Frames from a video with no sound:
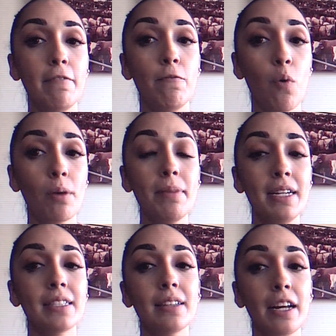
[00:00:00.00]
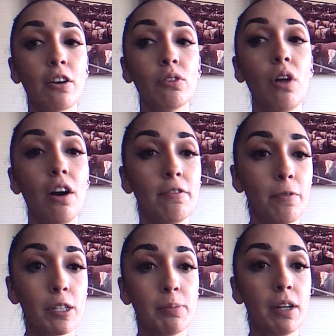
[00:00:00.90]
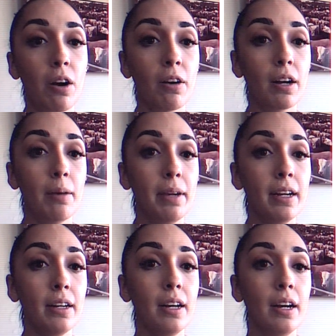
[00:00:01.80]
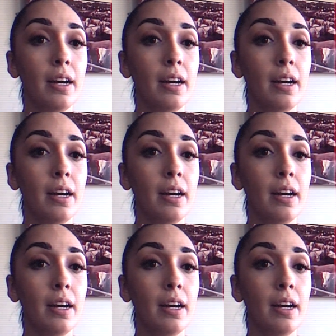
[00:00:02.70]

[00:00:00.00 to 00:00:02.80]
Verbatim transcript: Four minutes later, law enforcement are coming